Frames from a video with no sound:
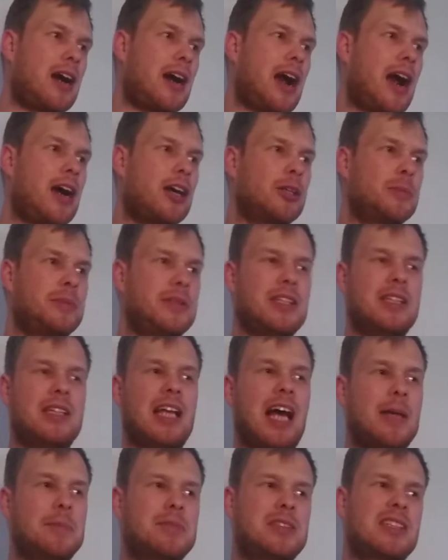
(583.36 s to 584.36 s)
RB
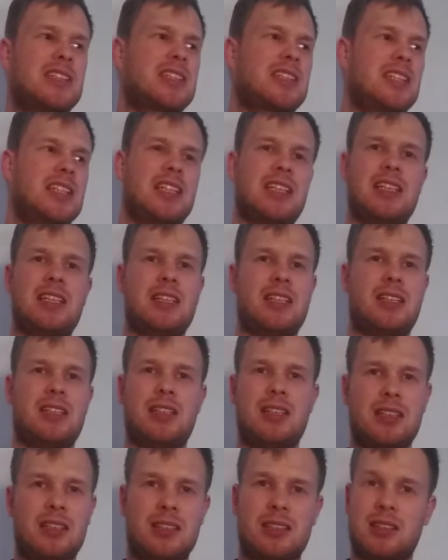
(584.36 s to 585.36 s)
Leipzig
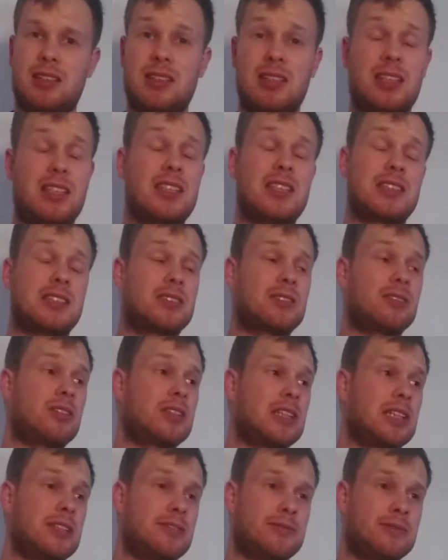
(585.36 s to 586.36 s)
is
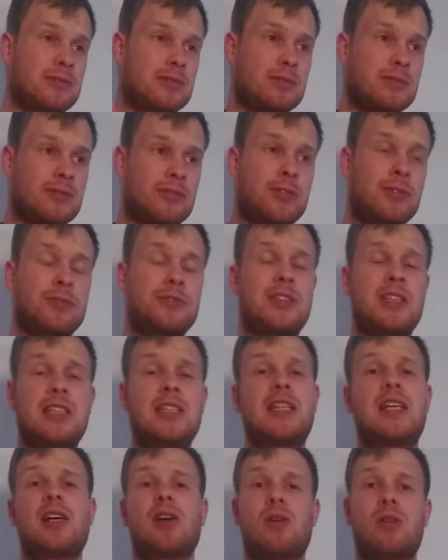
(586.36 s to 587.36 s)
not even 15
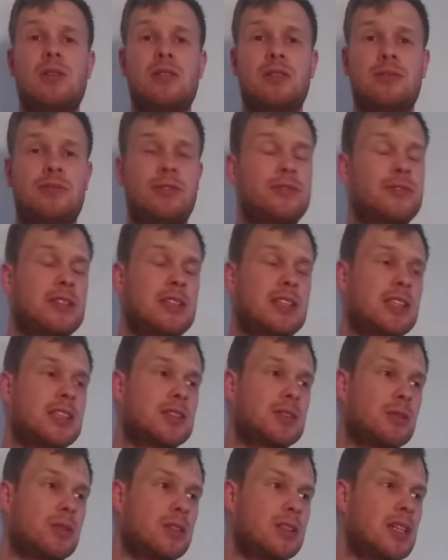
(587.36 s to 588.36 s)
years
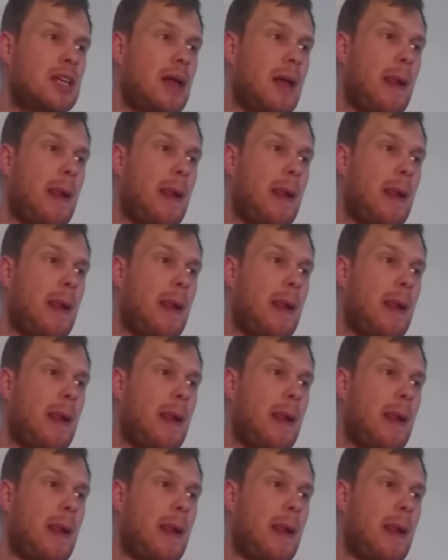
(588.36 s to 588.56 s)
old,